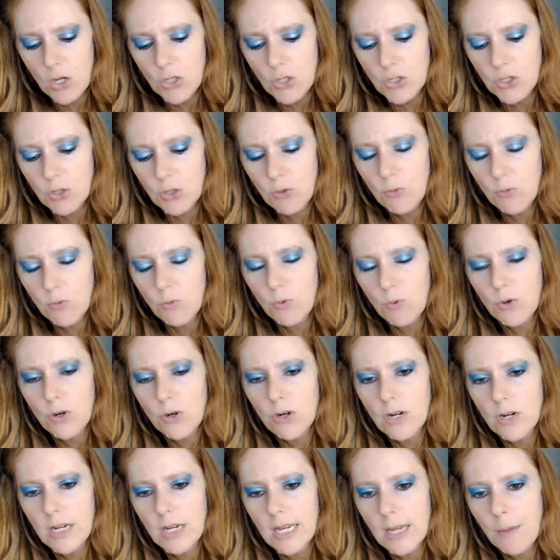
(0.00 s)
Don't
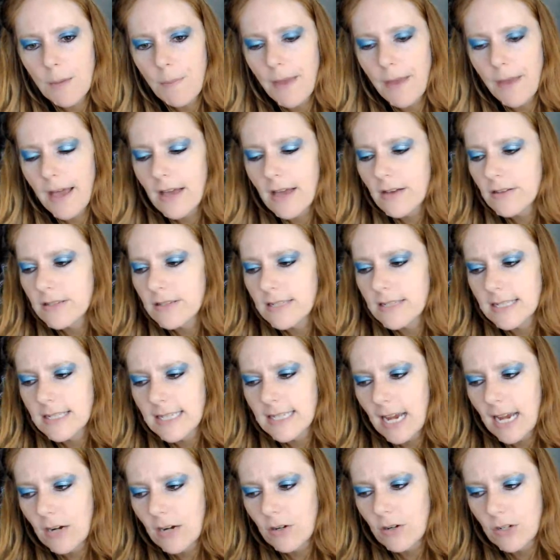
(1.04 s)
worry about
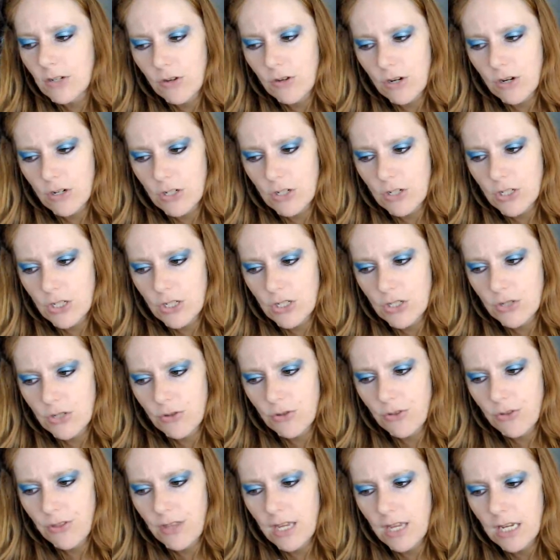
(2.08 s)
scattering your energies too
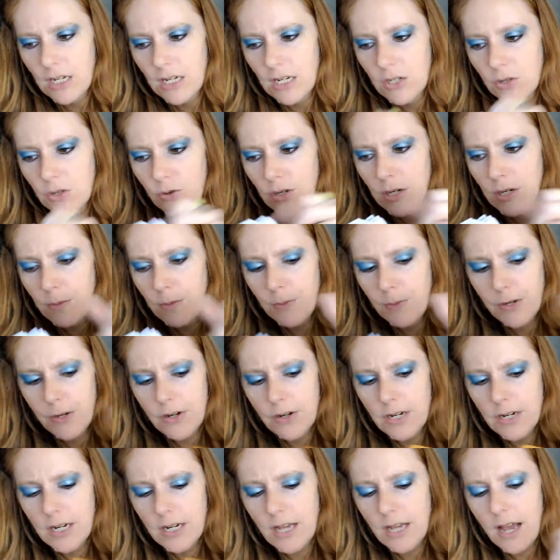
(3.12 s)
thin. You're in a
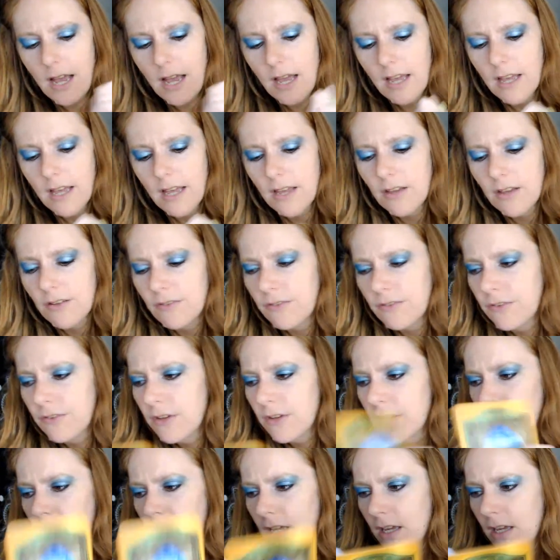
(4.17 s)
period of
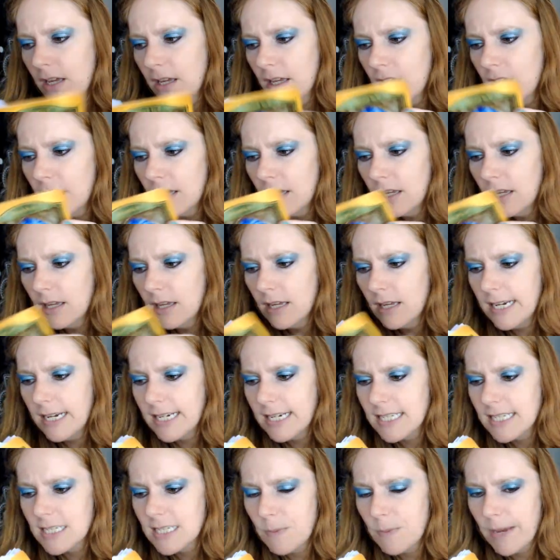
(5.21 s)

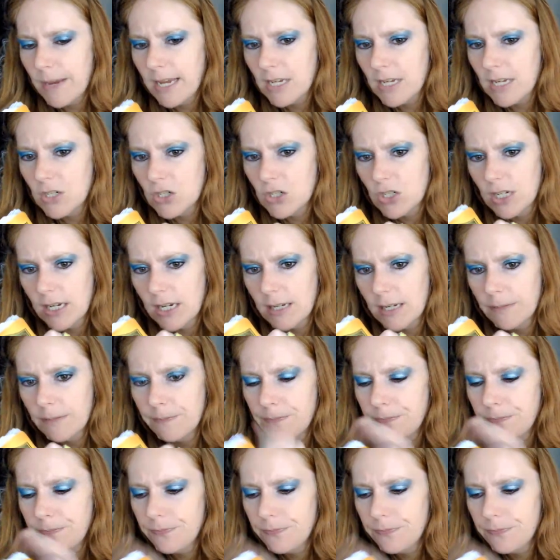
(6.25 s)
expansion,